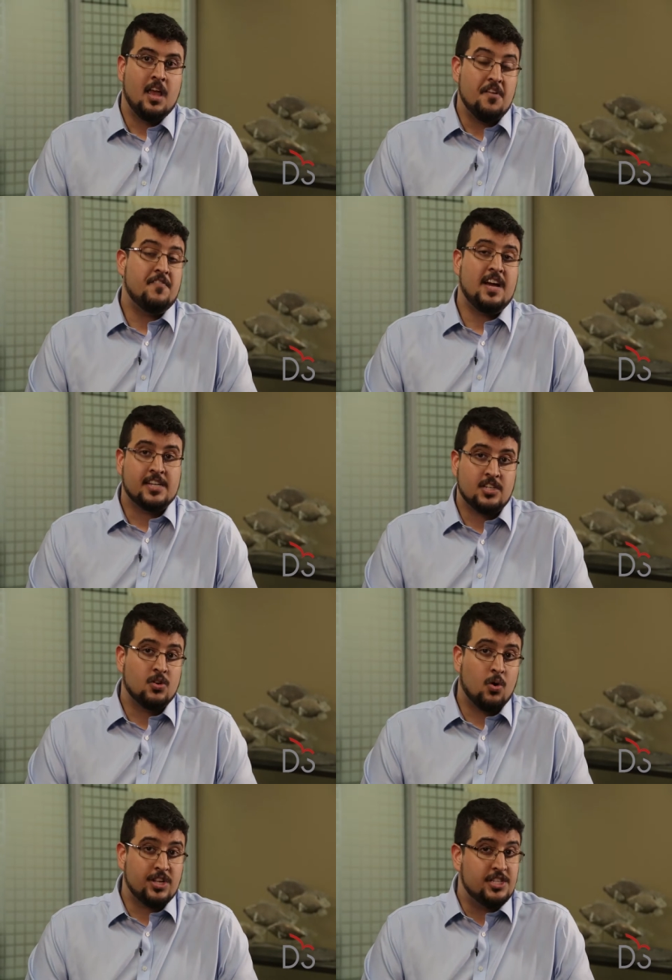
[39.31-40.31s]
In fact,
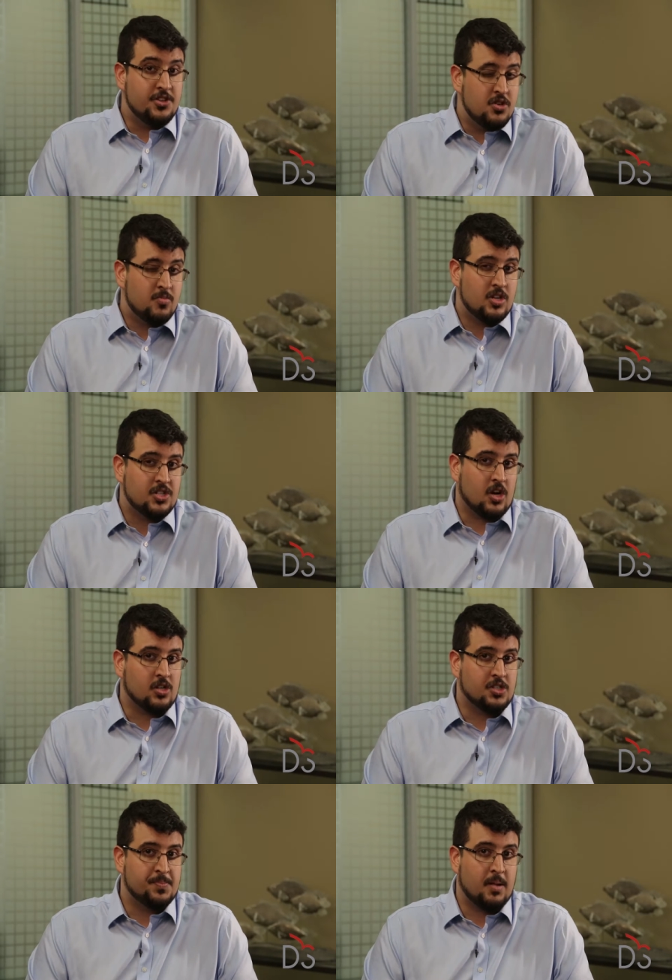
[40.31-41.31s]
according to numerous
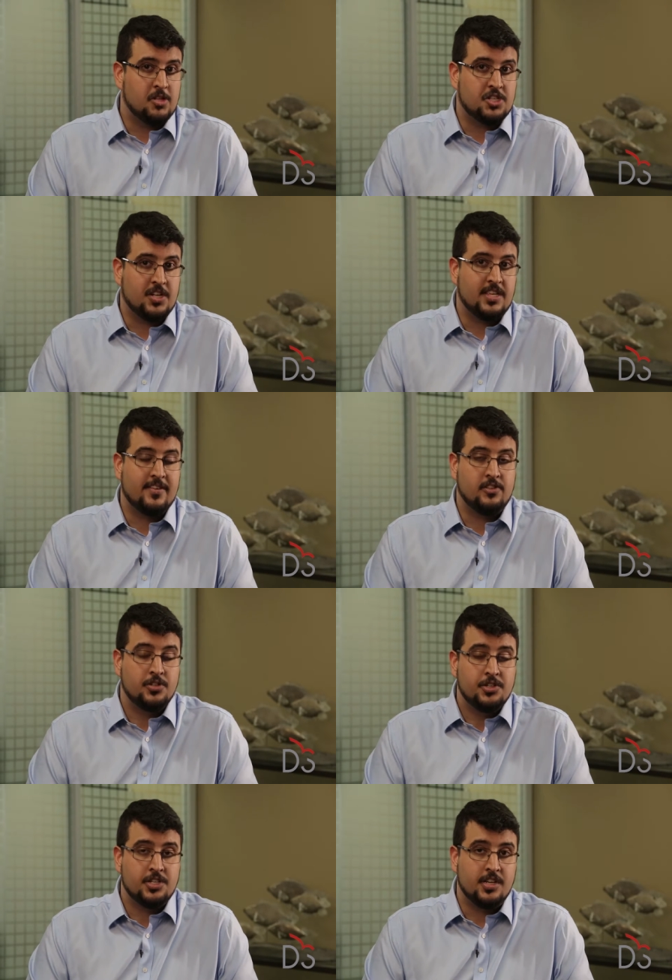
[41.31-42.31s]
articles published on the
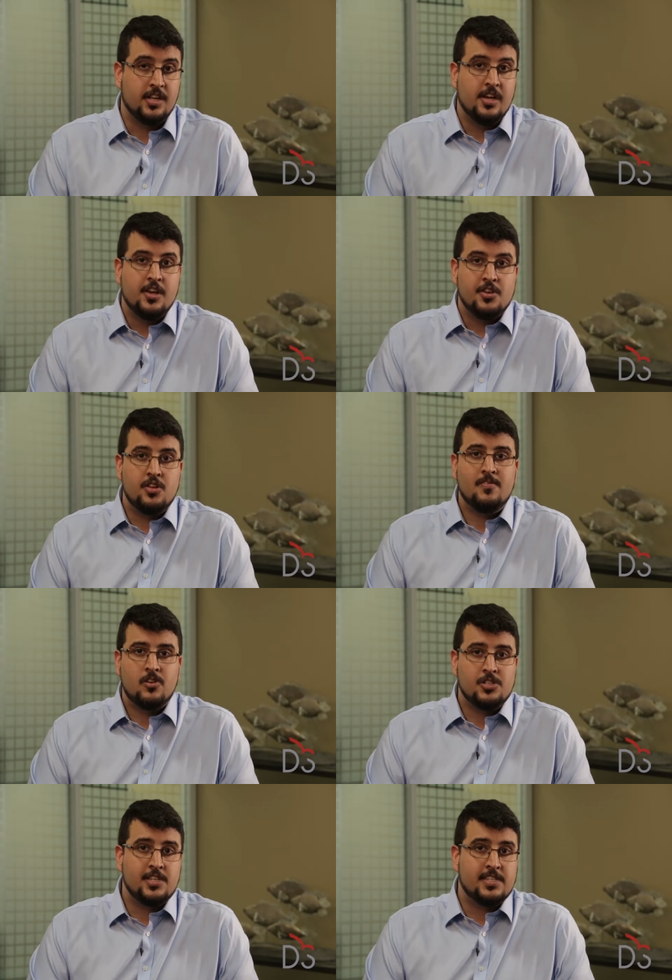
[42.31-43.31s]
EvoLLLution,
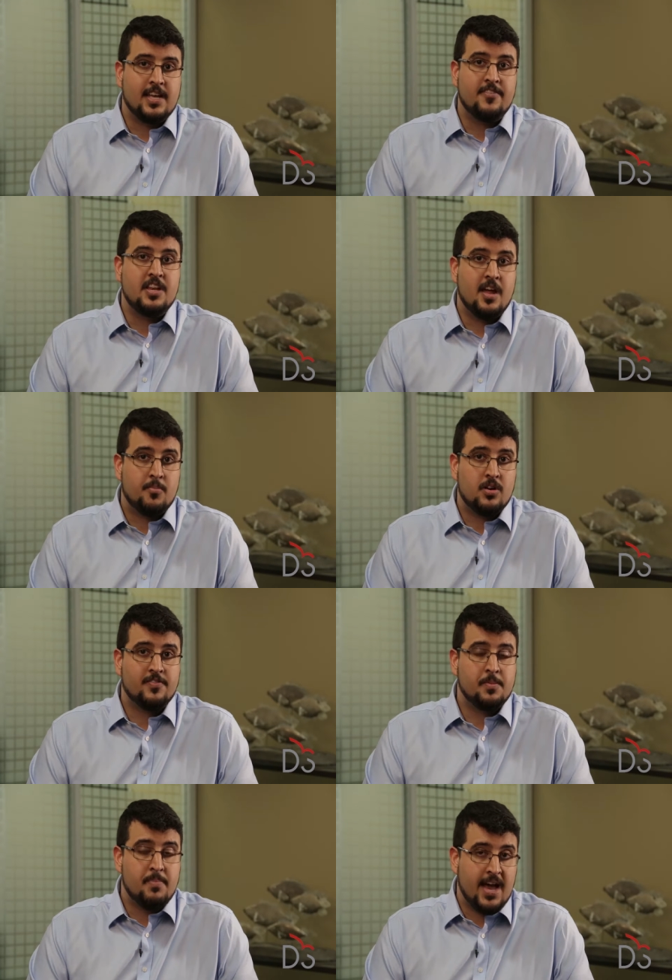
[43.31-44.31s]
universities have a number
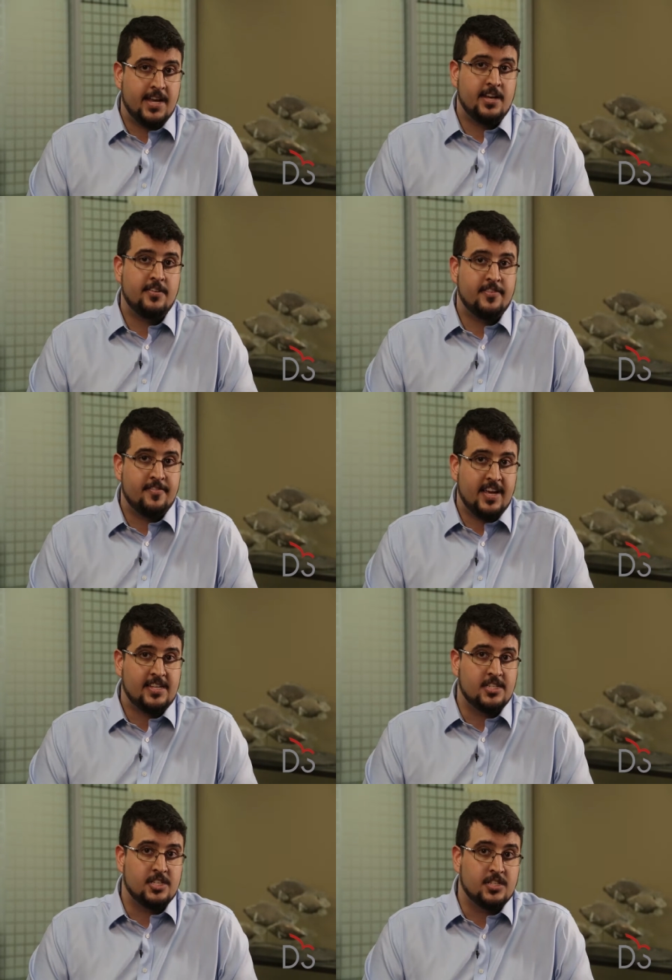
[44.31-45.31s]
of competitive
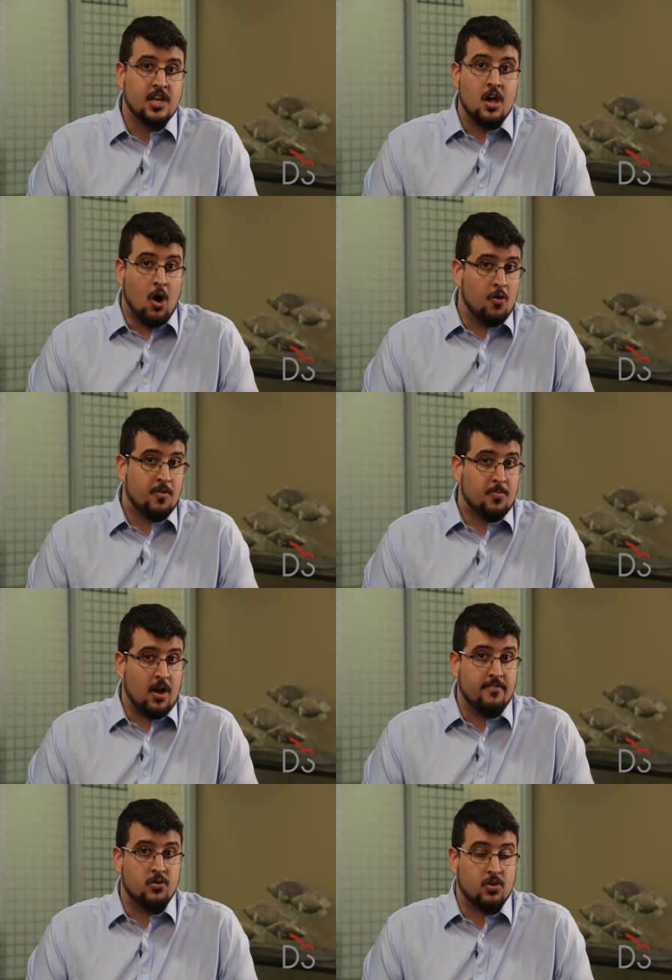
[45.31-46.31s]
advantages over
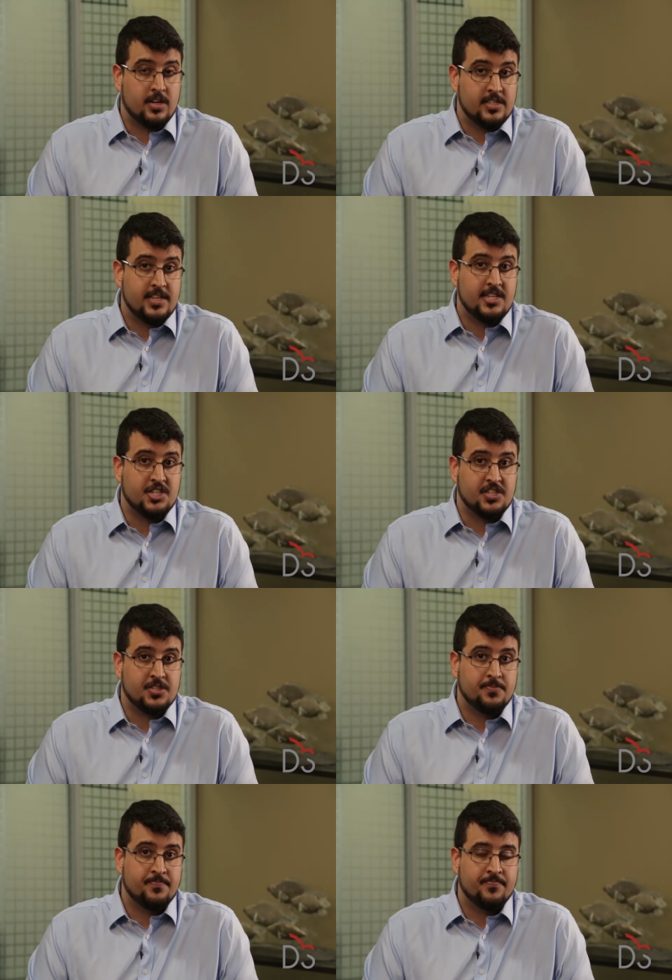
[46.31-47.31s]
private organizations.